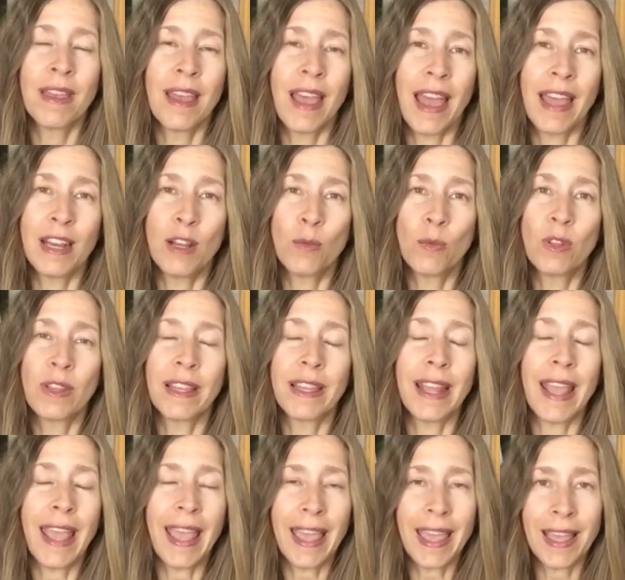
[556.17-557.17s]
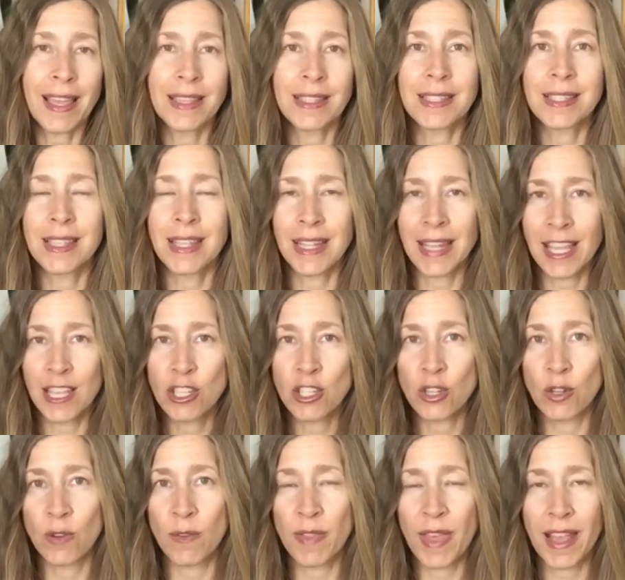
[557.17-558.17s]
and it will enhance the nature
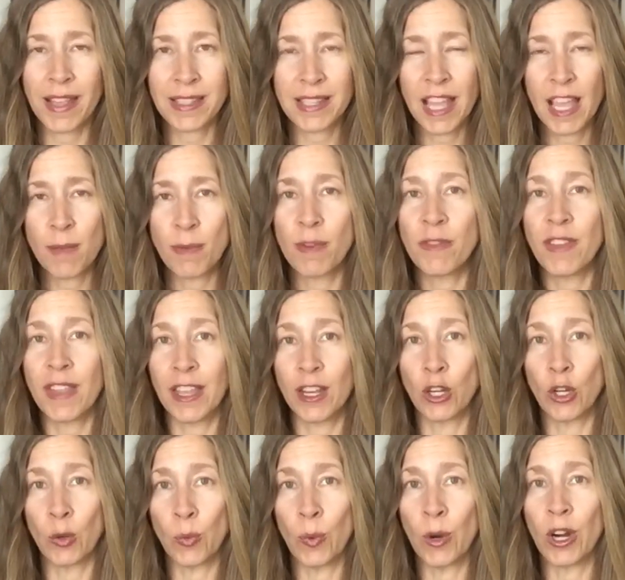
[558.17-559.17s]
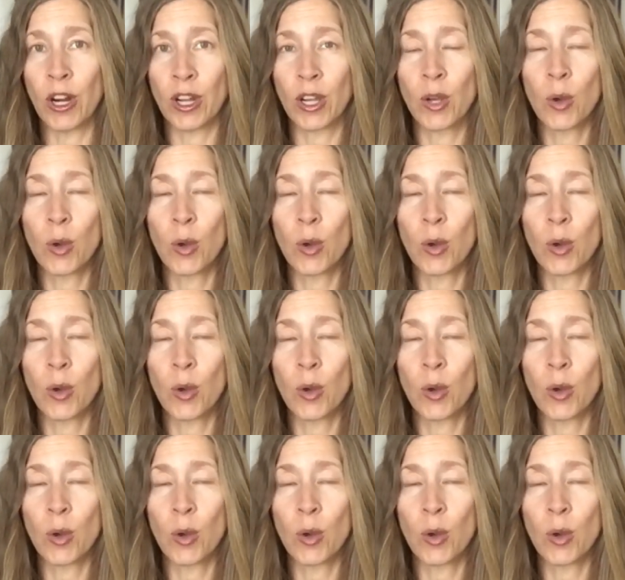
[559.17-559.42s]
of that type of inner work.